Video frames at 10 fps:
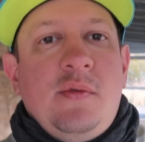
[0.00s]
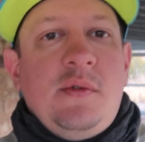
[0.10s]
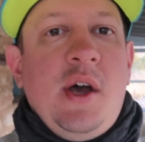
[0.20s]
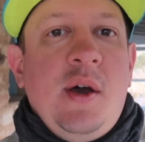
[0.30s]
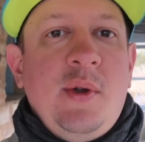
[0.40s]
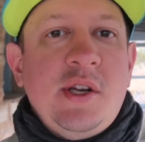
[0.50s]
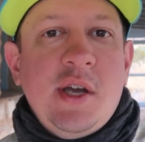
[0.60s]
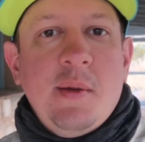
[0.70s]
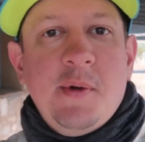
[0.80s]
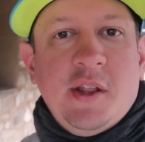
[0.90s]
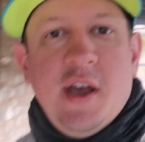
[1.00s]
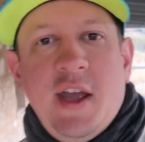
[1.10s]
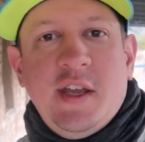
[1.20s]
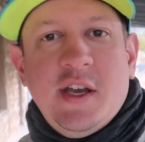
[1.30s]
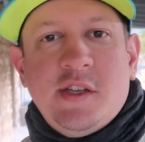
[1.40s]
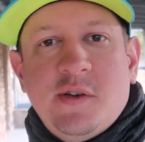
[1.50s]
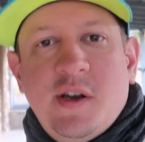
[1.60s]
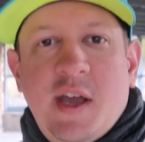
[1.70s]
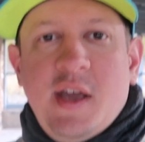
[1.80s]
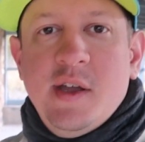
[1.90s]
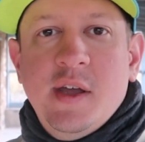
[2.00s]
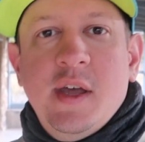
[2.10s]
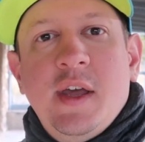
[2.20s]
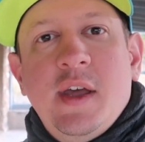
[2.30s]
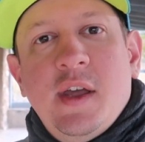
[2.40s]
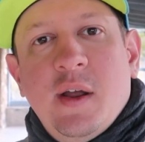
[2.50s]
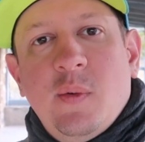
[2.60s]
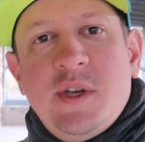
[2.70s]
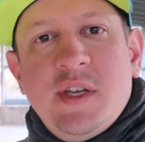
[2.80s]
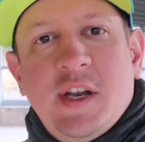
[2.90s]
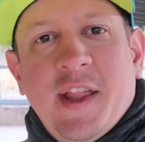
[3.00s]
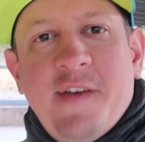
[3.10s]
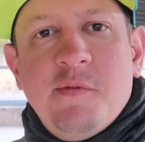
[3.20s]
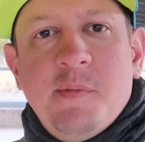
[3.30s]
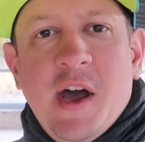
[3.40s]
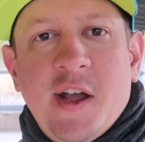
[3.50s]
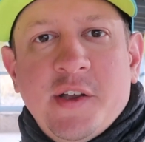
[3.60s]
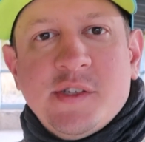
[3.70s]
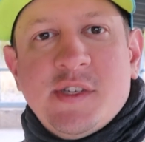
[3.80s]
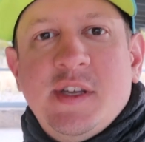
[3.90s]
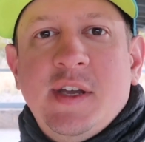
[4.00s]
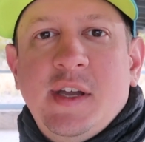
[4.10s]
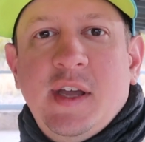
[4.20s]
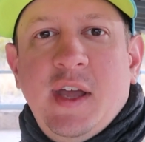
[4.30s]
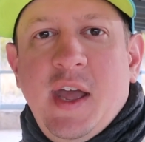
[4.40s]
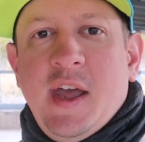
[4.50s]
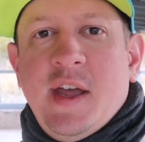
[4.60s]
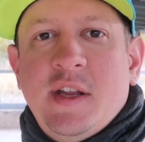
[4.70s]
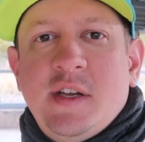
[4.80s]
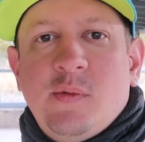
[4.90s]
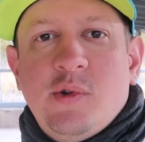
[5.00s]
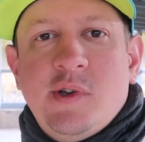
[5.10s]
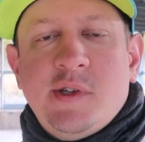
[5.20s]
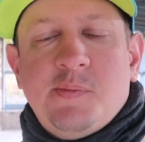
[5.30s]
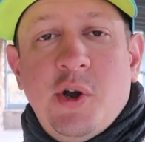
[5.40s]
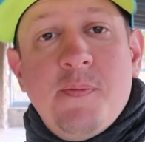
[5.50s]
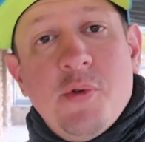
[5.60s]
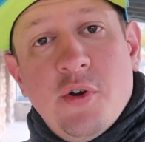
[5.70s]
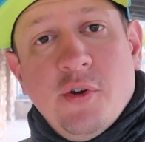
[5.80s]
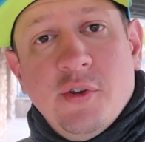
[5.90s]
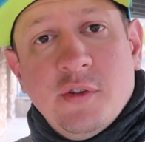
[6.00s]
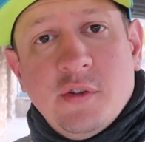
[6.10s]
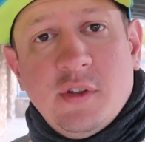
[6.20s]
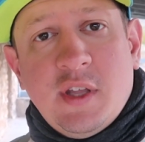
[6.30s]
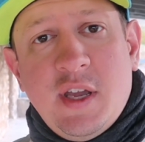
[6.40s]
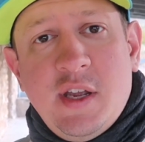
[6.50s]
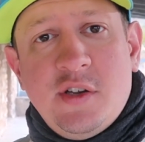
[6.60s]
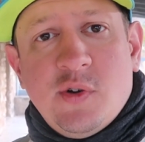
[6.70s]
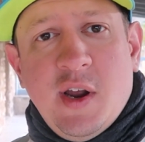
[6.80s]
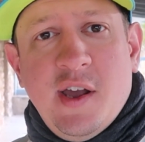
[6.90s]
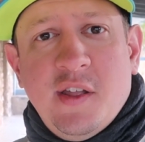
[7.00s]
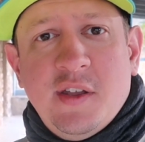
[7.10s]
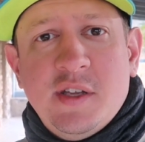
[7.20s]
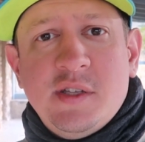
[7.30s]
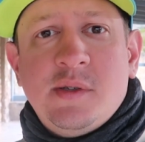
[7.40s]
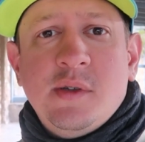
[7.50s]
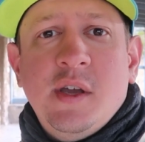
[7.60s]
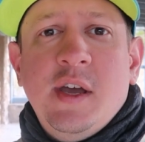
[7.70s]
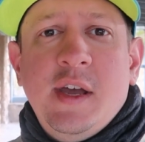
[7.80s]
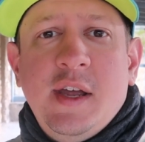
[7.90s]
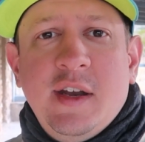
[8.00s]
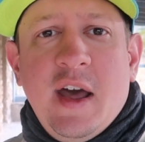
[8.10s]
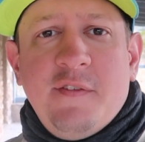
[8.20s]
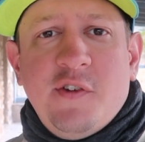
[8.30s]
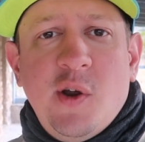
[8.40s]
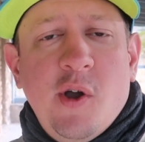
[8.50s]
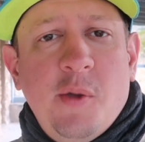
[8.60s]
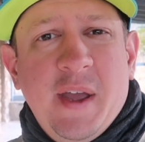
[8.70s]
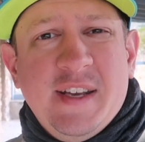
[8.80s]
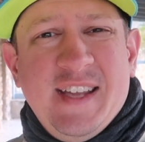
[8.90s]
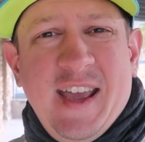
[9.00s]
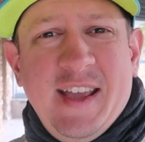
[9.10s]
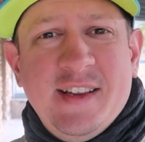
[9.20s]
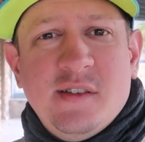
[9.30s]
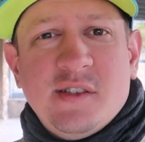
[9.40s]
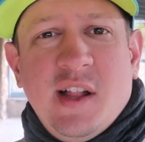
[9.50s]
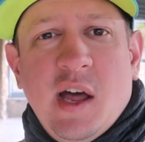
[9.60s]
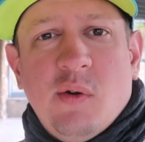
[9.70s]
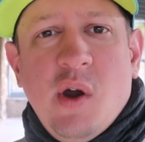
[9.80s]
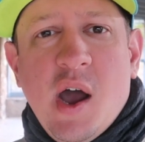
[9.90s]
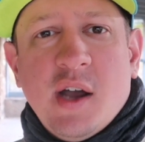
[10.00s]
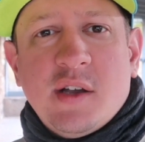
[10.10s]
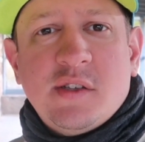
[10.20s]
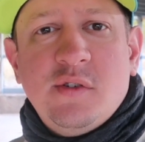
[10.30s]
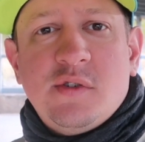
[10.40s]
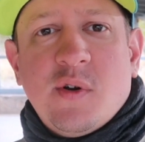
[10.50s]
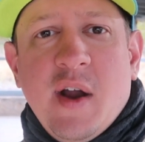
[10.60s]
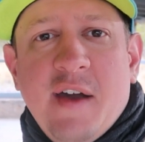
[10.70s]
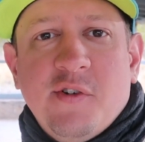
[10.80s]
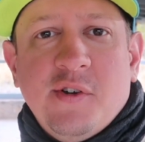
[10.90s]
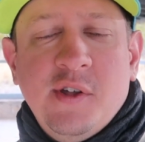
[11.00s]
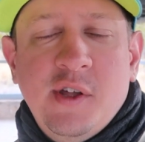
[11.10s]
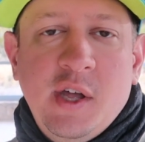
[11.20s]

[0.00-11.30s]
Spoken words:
We can talk about the hike yesterday. We did 11 miles and it was pretty brutal. The trail is not very well maintained. There's a lot of rocks, loose gravel,